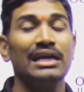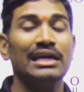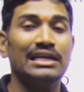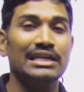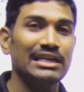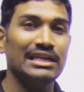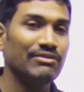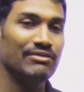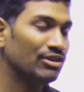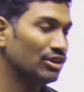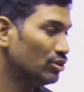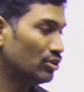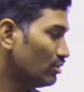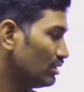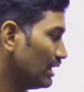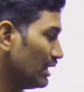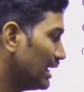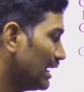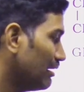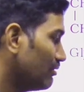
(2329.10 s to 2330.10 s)
Even though
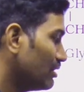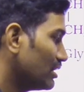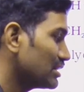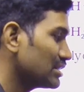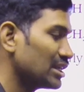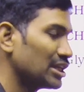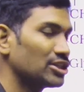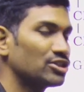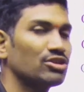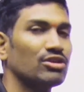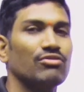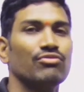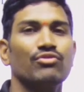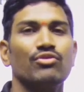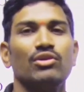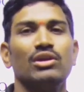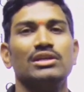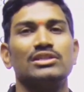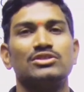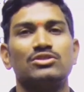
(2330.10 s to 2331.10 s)
they gave the structure of
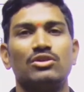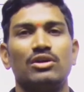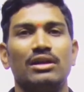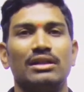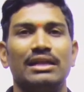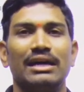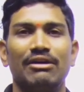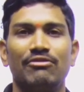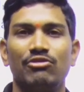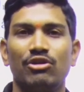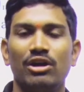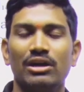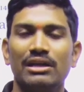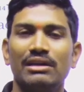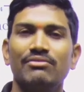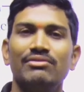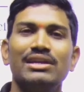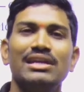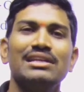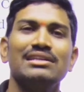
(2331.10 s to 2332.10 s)
cholesterol, they have not
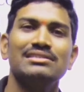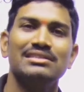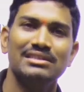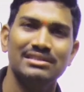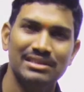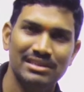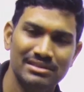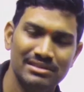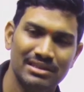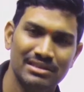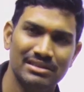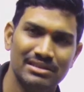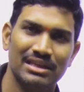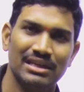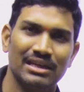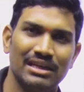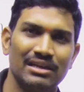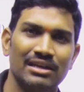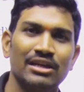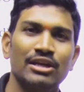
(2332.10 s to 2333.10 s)
given any sentences
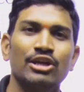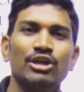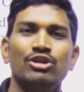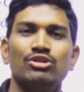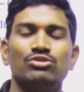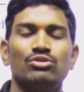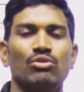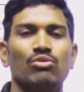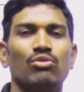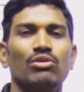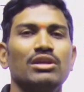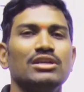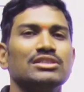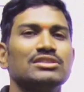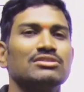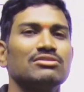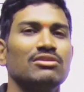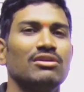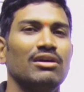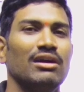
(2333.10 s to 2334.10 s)
here. So
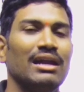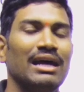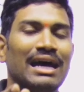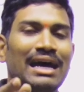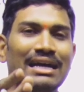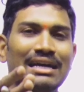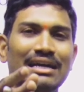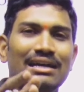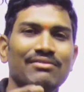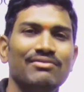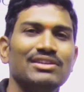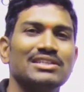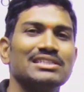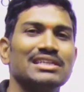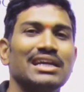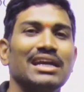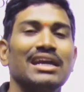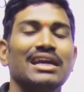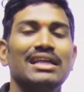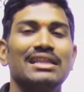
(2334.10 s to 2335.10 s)
cholesterol already we
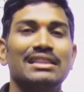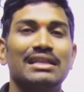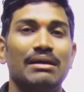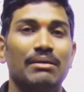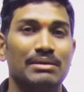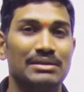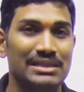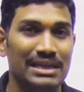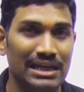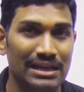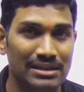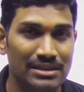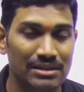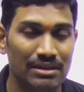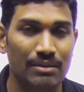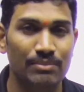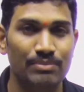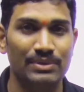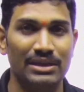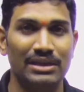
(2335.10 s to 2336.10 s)
studied in the cell
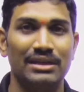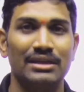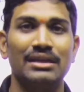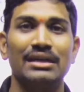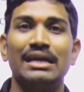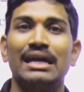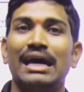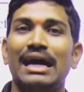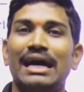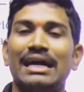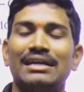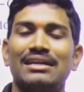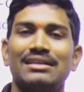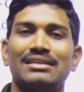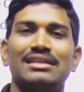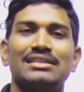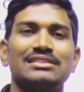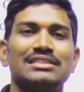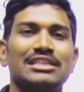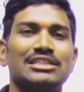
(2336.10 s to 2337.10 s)
chapter under
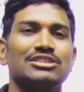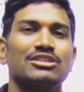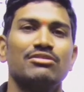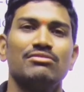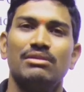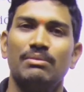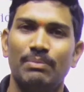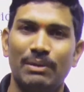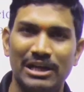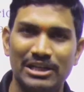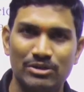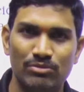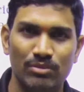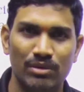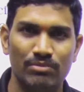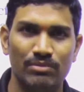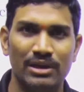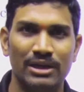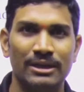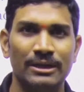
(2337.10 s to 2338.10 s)
the structure of the plasma
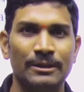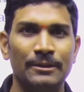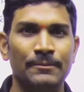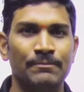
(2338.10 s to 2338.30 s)
membrane.